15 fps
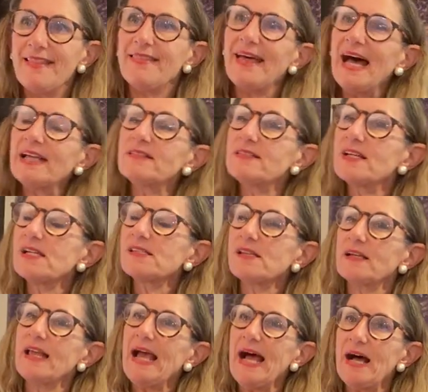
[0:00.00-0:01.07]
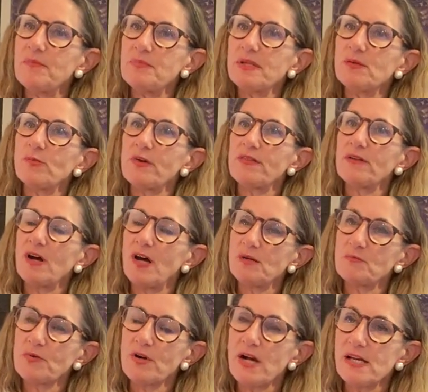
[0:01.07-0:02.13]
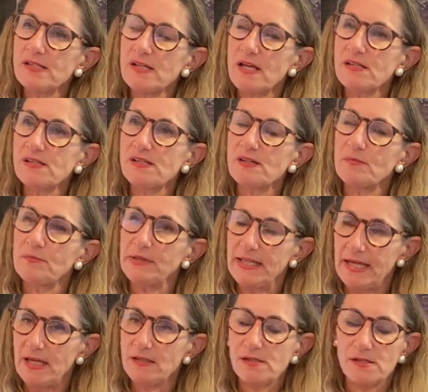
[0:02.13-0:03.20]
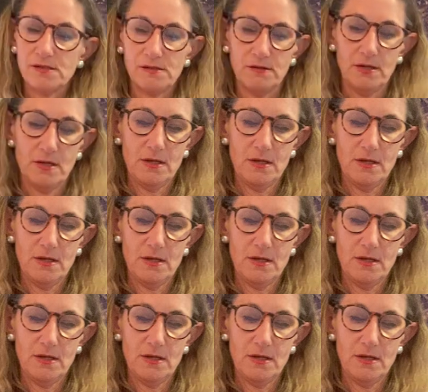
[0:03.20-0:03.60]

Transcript: That doesn't happen with unprocessed plants.